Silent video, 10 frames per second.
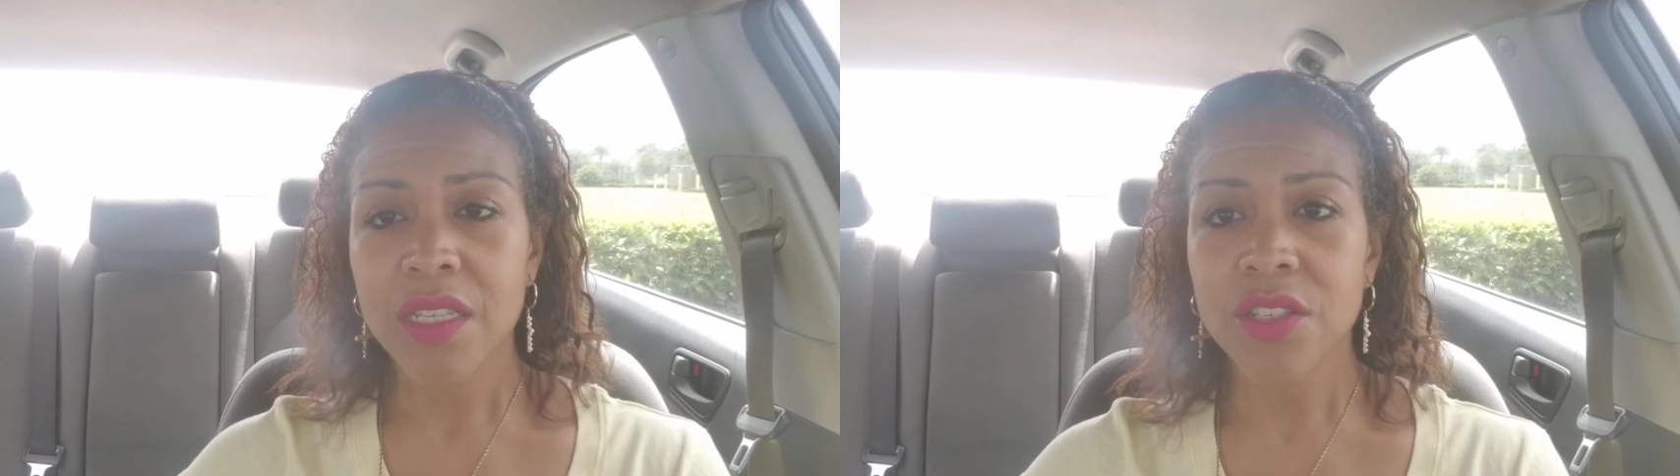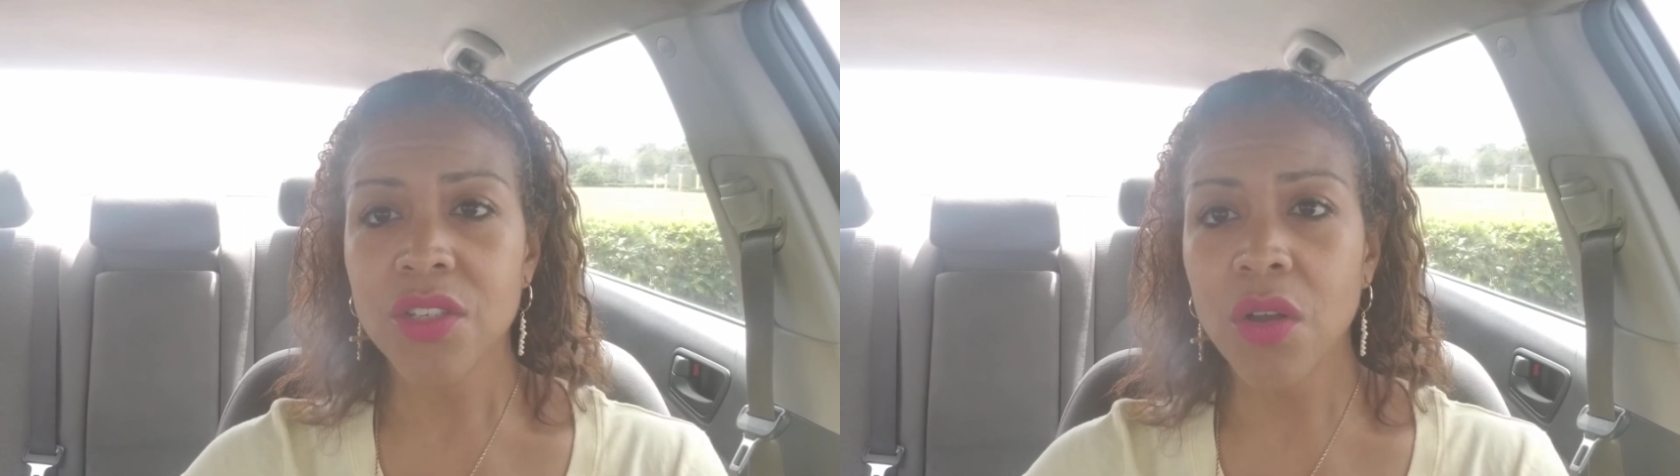
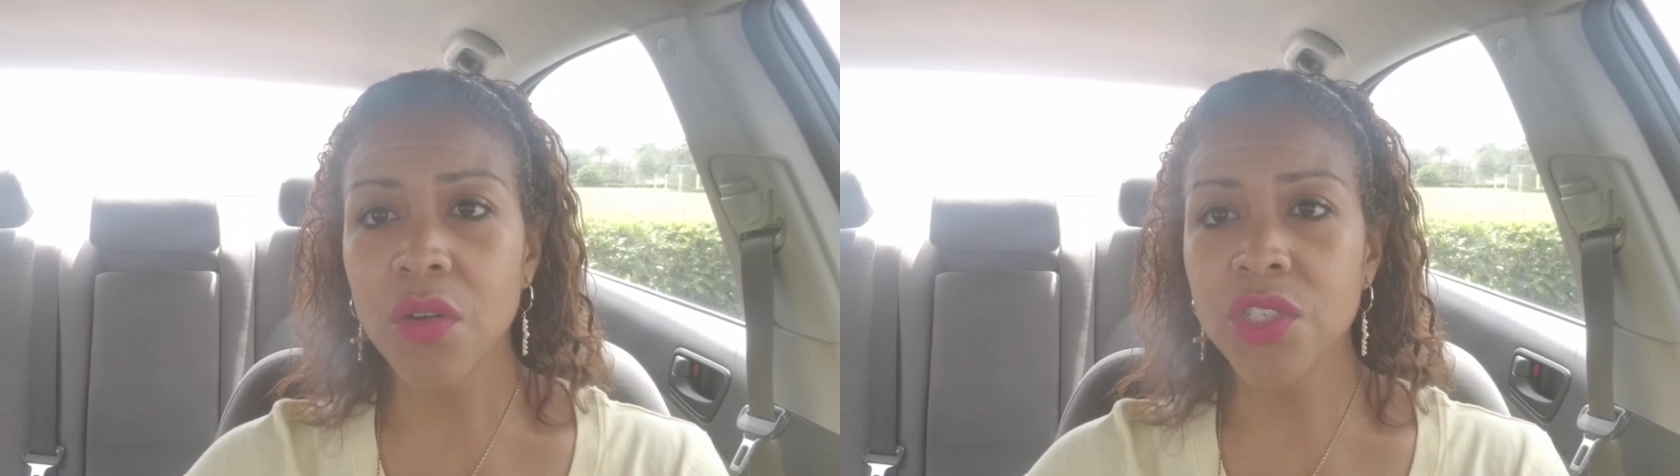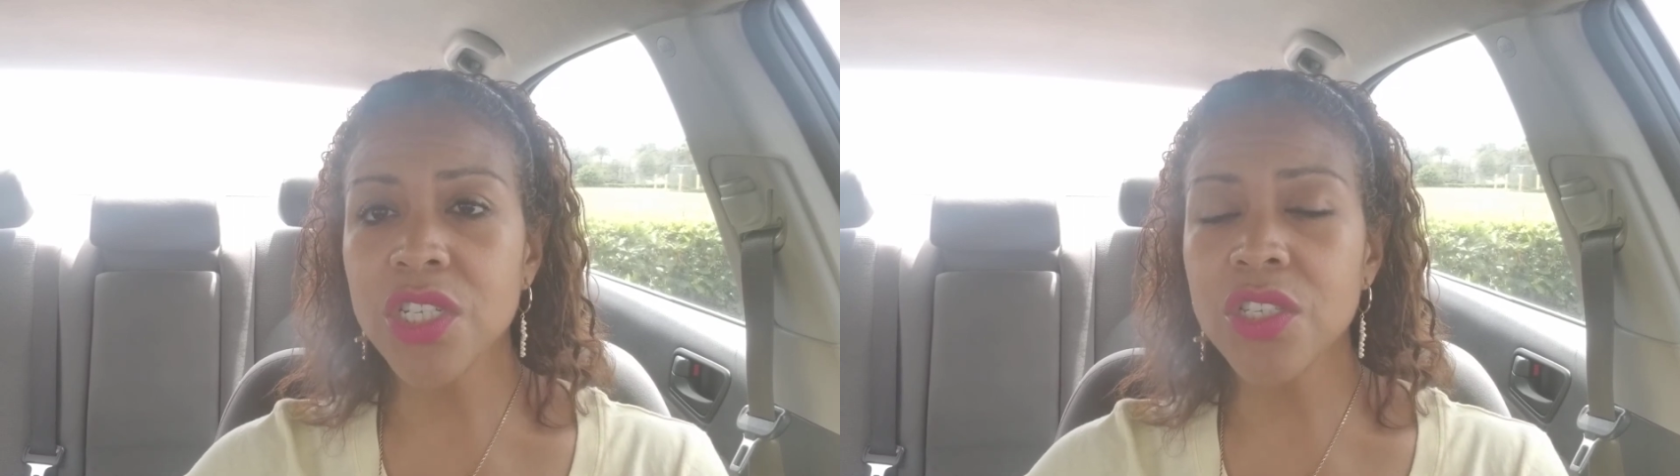
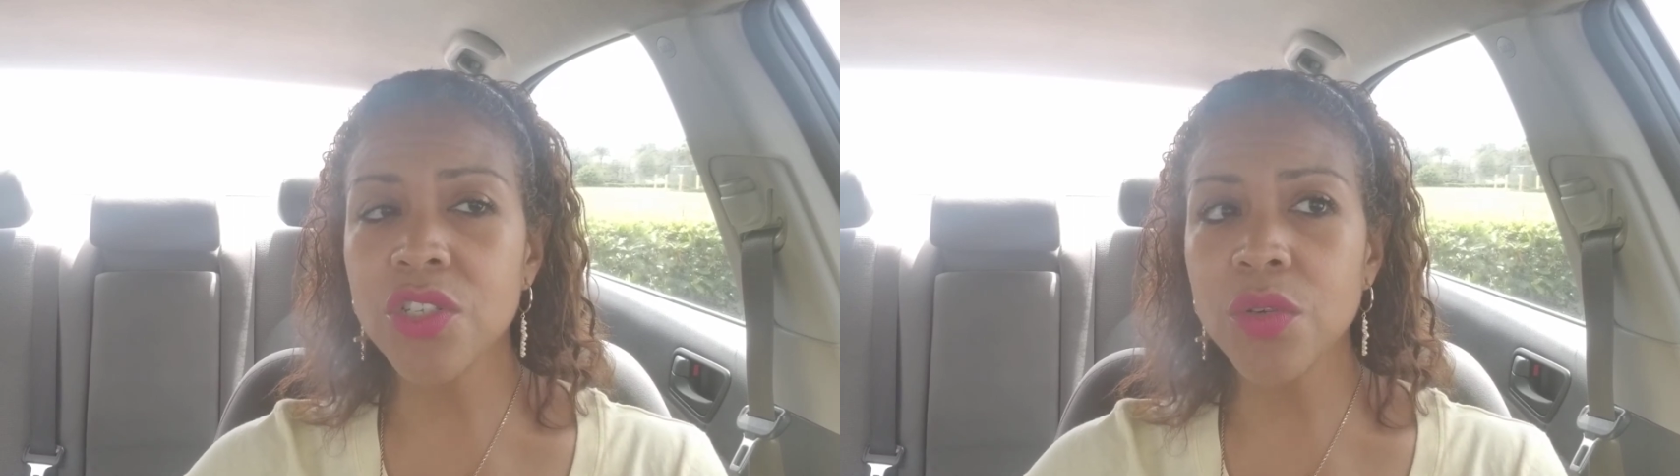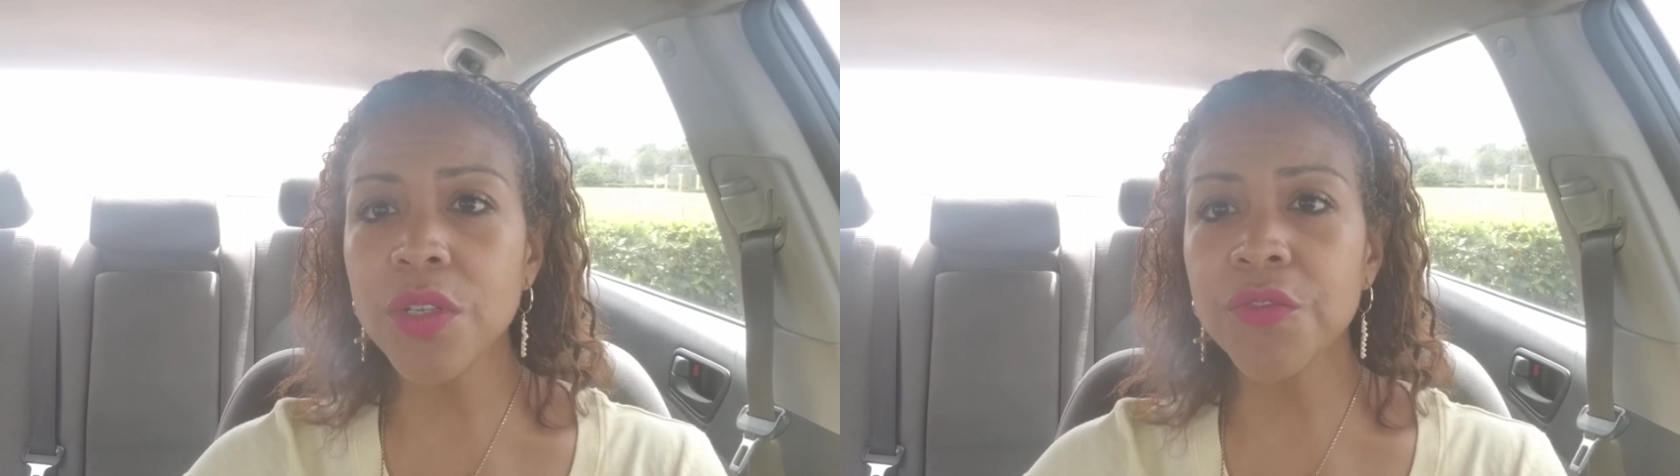So just
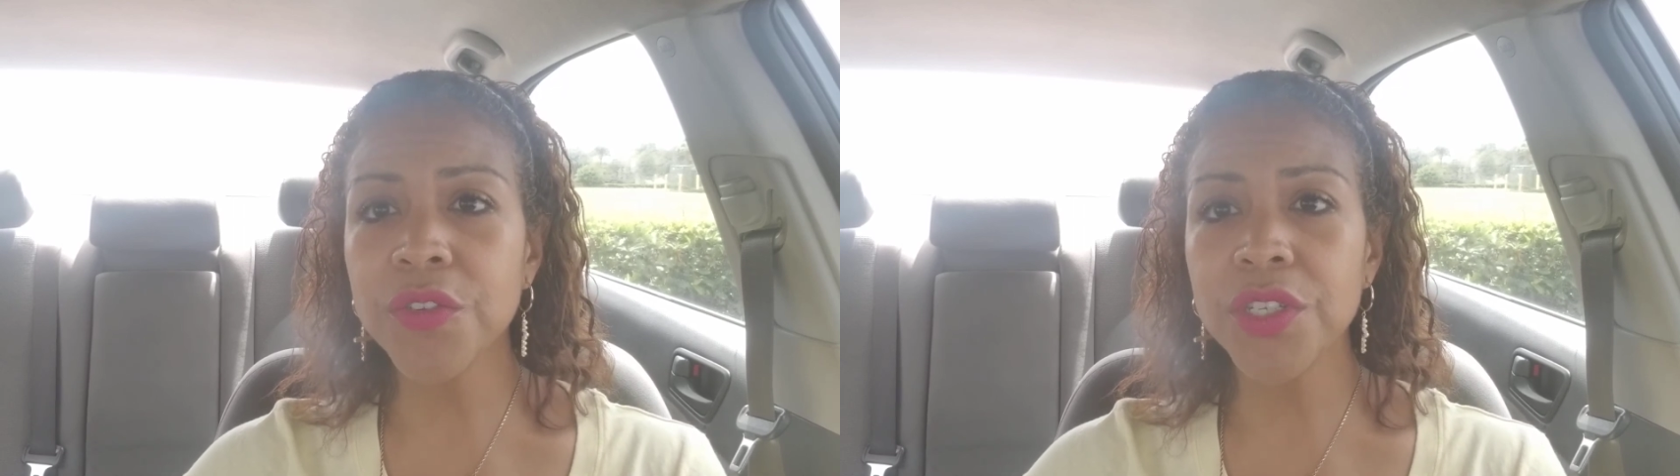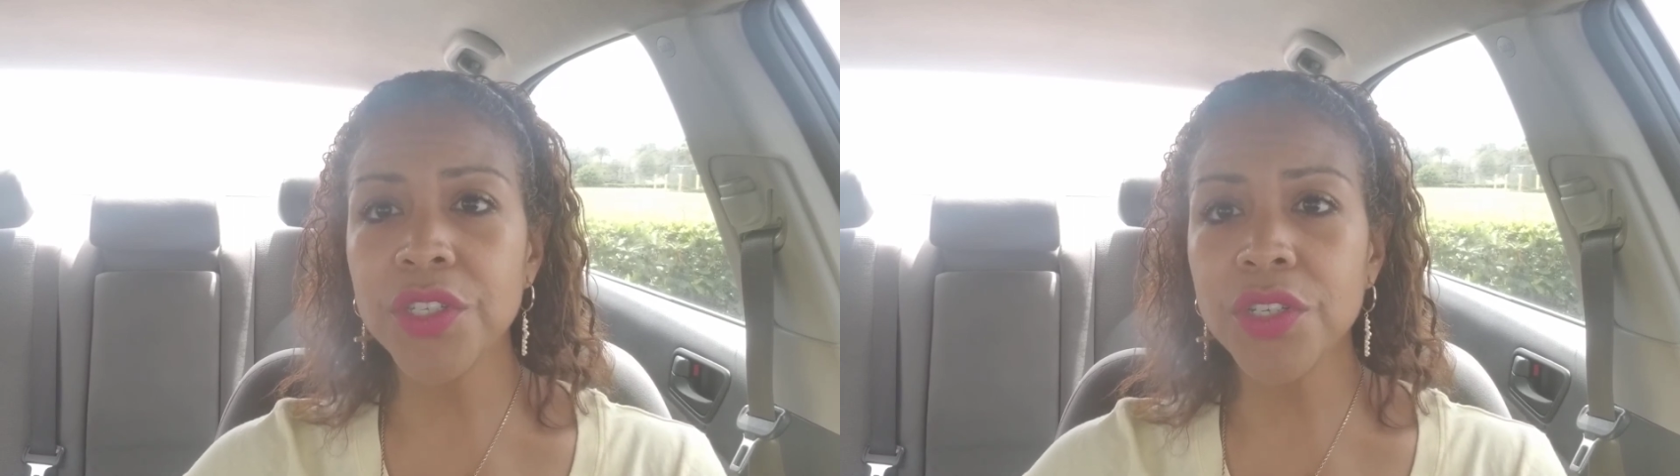do it
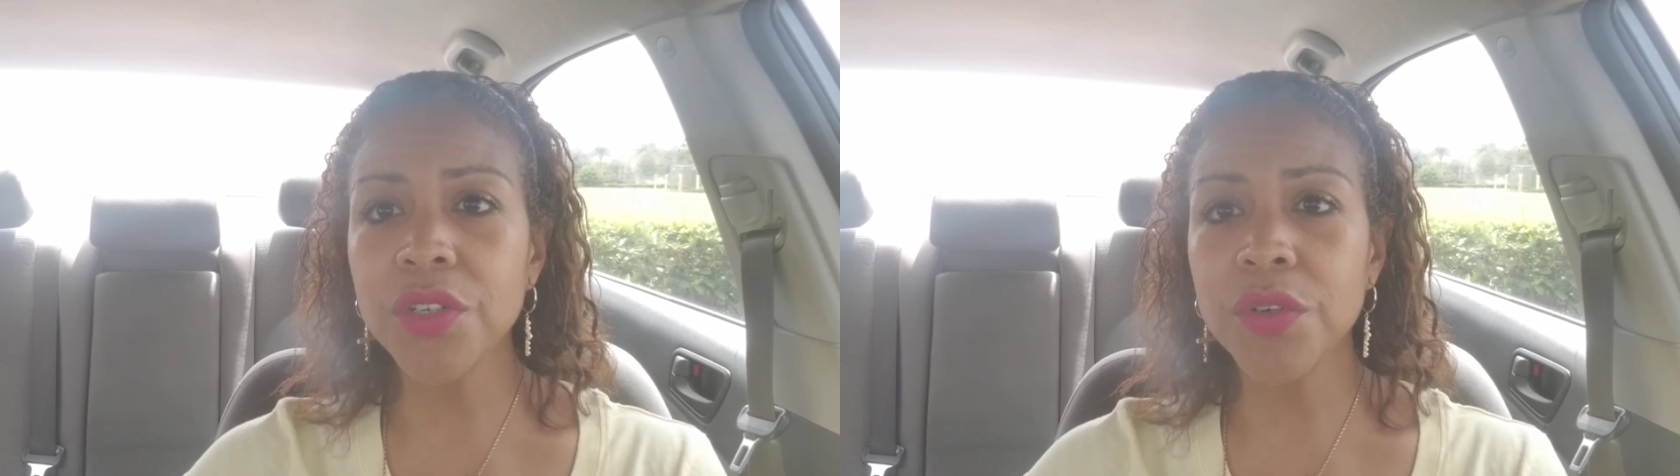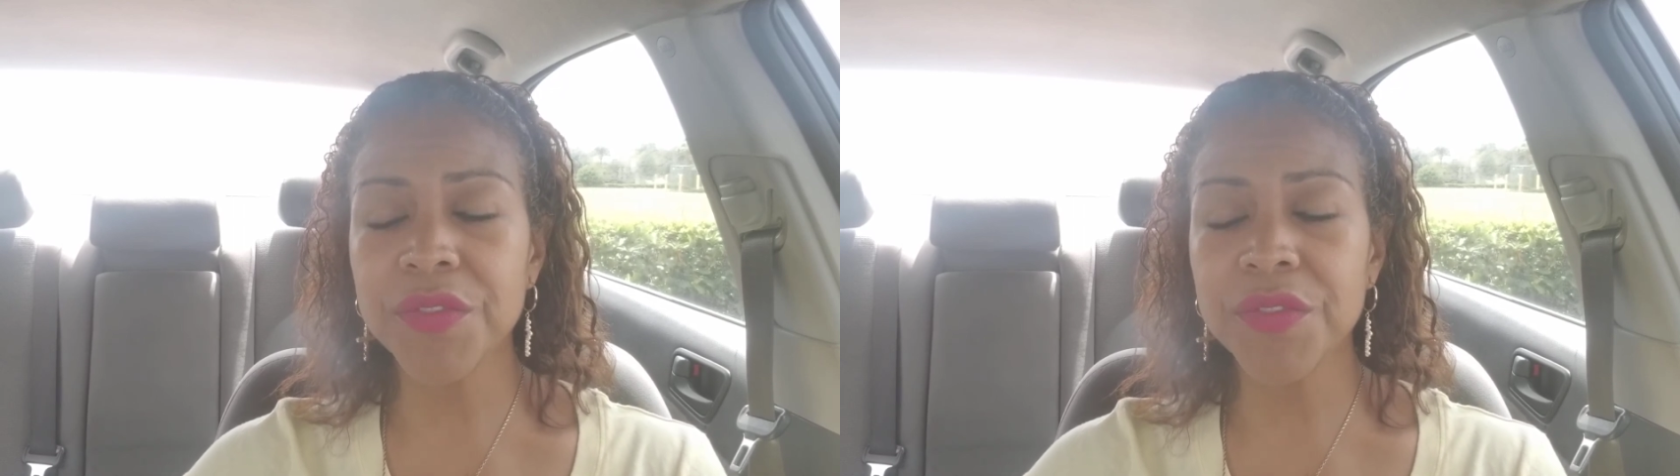for you.